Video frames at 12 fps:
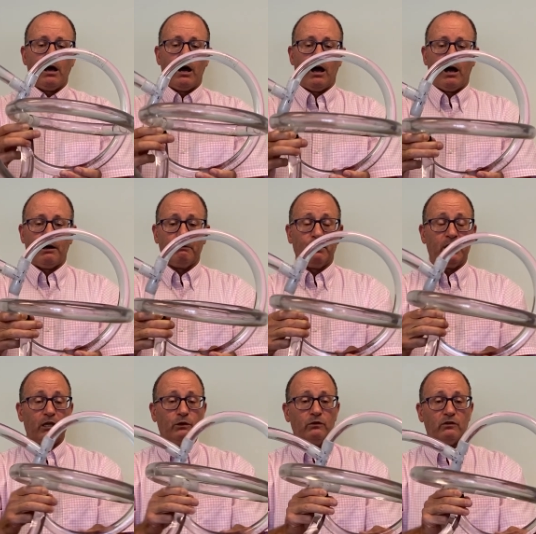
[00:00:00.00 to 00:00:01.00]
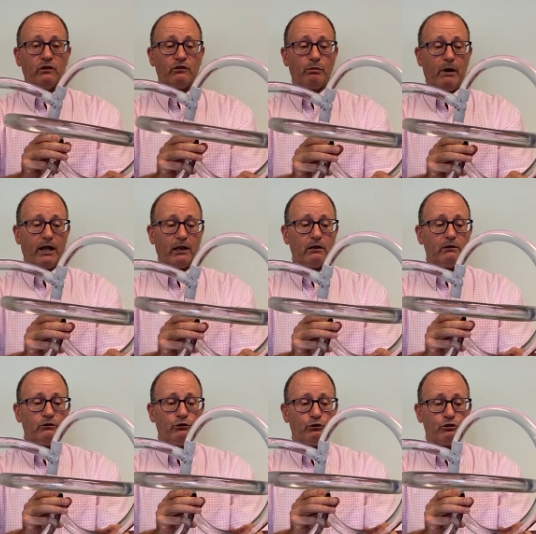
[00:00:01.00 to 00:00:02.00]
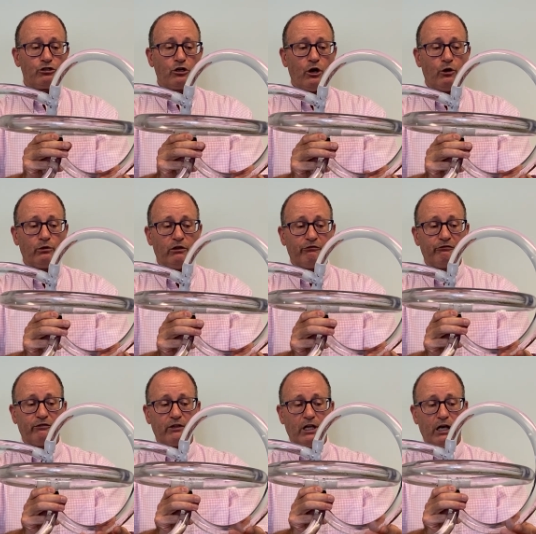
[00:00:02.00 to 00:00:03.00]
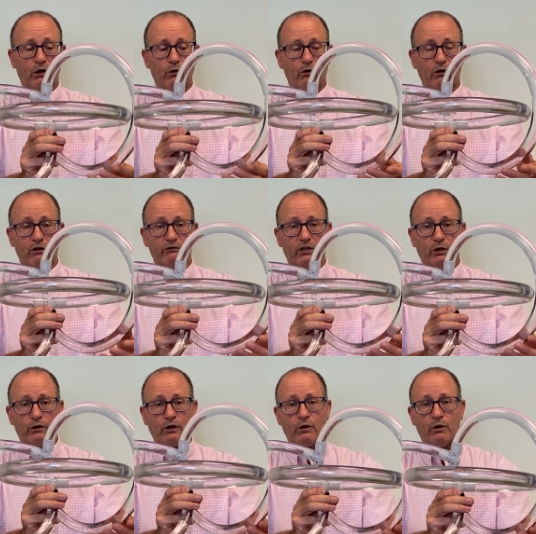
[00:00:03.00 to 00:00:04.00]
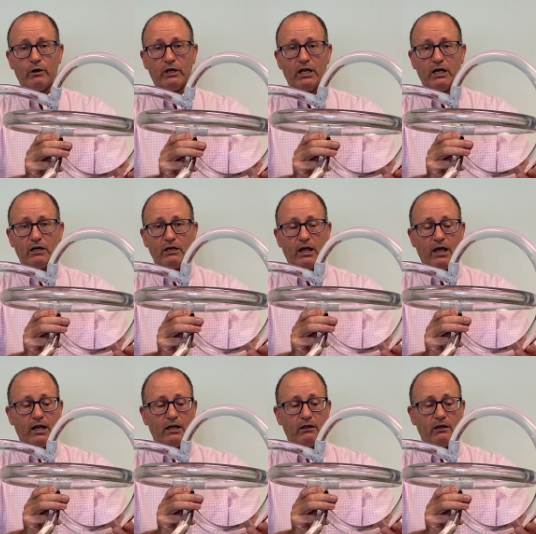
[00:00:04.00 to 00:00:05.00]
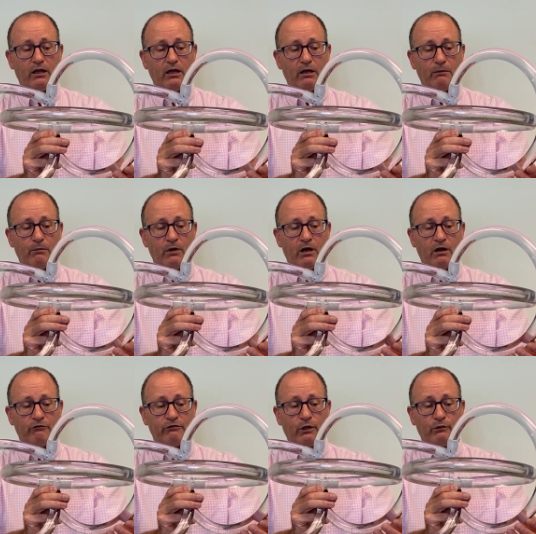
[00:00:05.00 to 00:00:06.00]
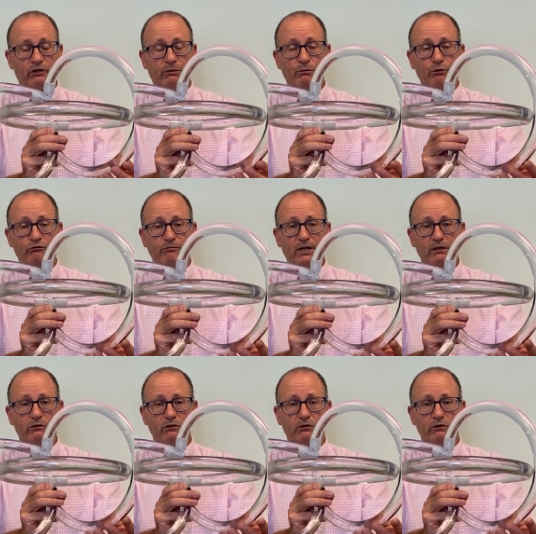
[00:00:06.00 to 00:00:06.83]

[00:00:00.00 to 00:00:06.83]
Uh, we can use this model to show the flow of the otoconia and the uh, flow of the movement